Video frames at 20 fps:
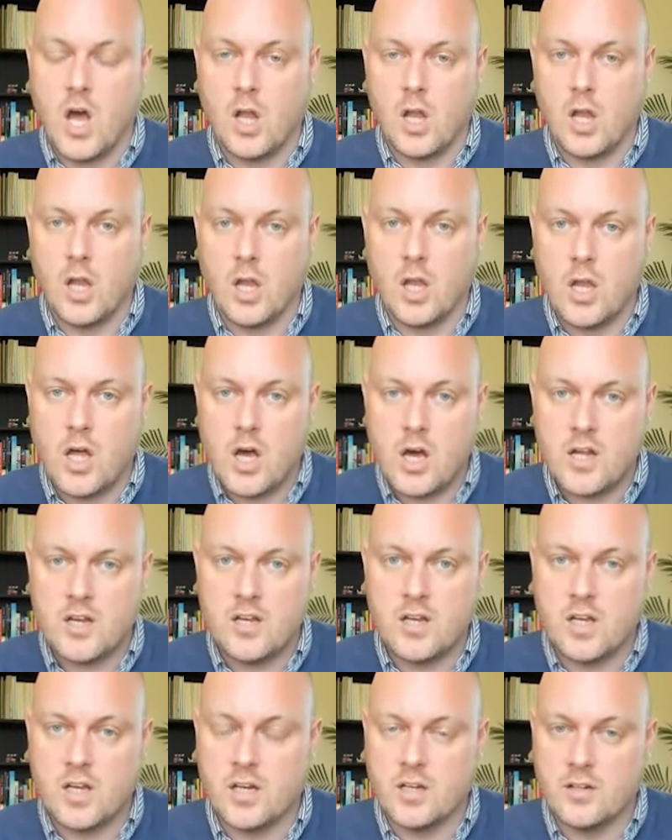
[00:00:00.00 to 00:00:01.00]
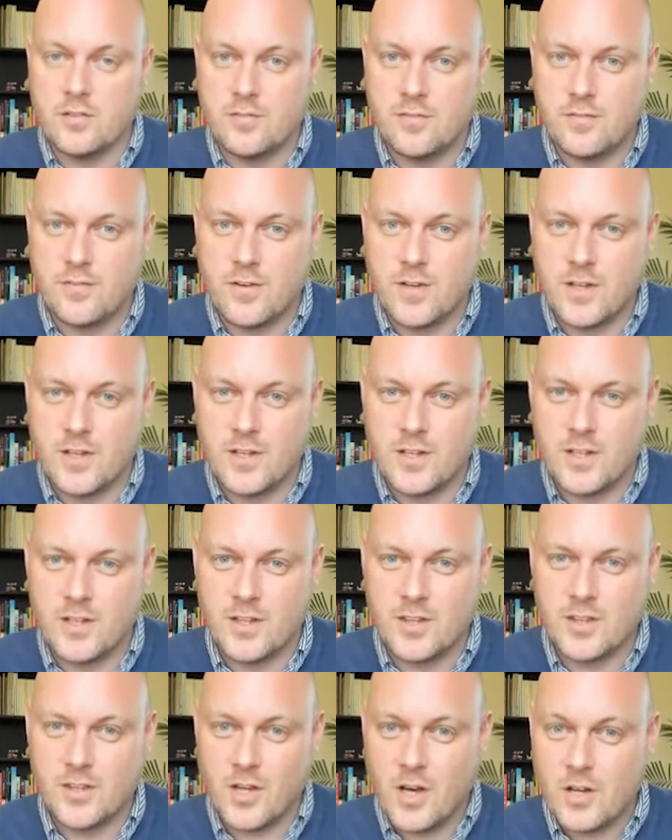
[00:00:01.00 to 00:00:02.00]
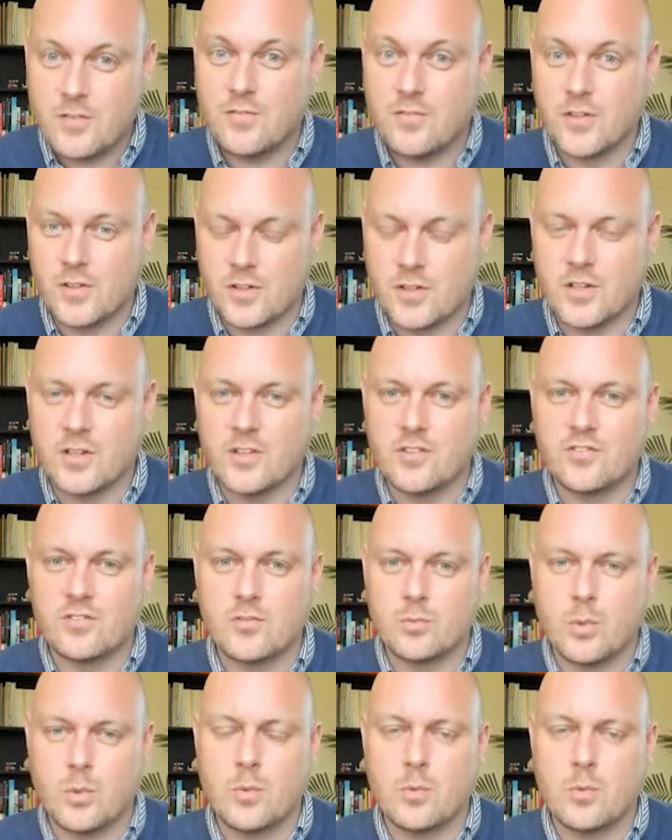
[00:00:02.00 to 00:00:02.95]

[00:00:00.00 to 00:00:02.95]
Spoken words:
a lot of thoughtfulness